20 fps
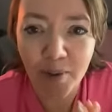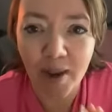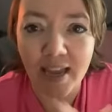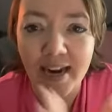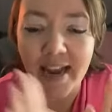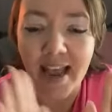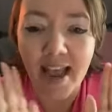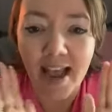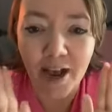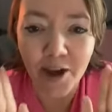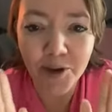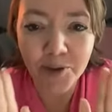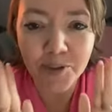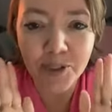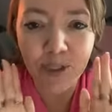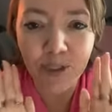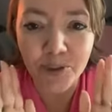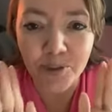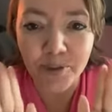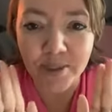and how
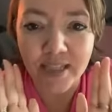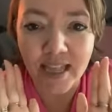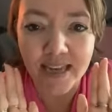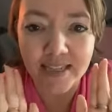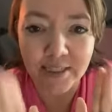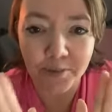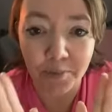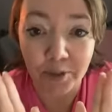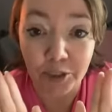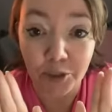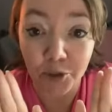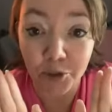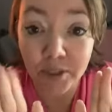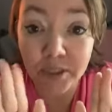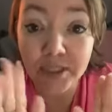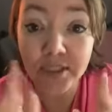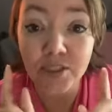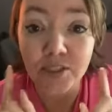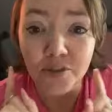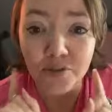to utilize
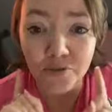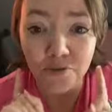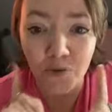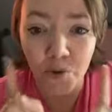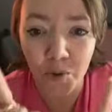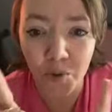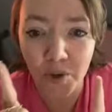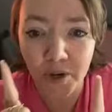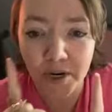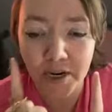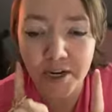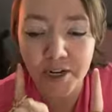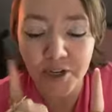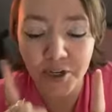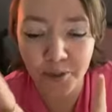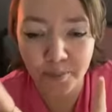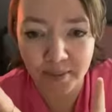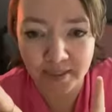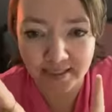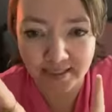Pinterest for
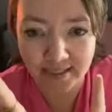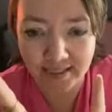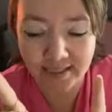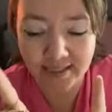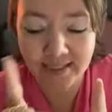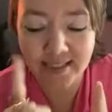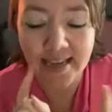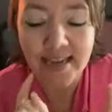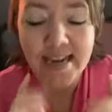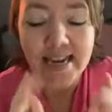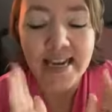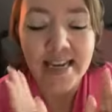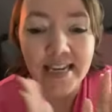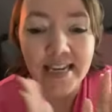your business.